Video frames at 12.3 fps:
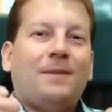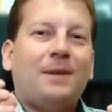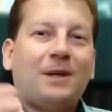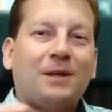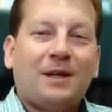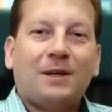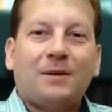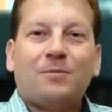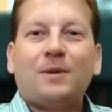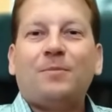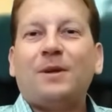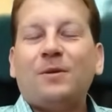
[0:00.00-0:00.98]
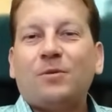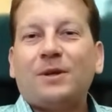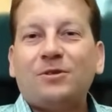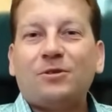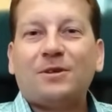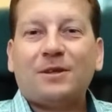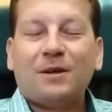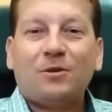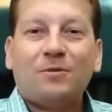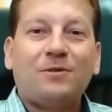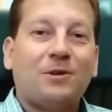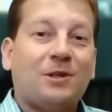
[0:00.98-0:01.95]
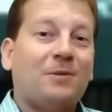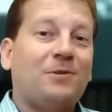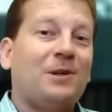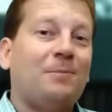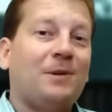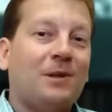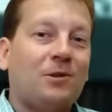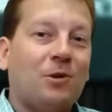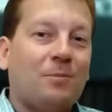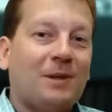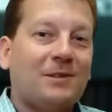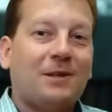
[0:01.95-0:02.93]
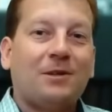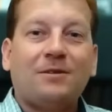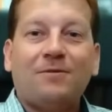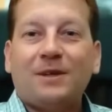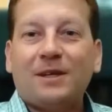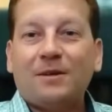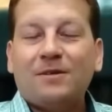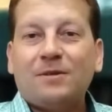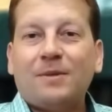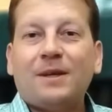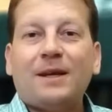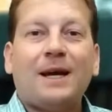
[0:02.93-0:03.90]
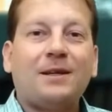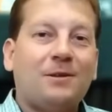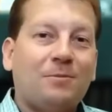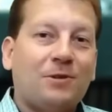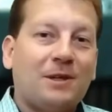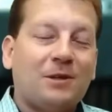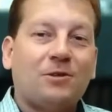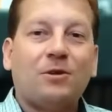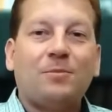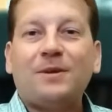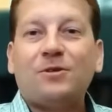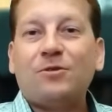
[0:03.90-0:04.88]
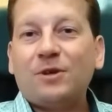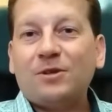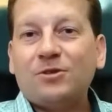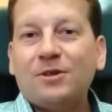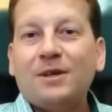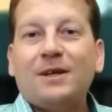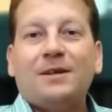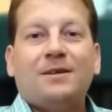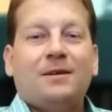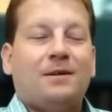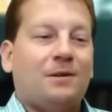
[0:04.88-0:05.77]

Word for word: Another popular question that often comes up in the comments under videos about atoms and atomic structure is,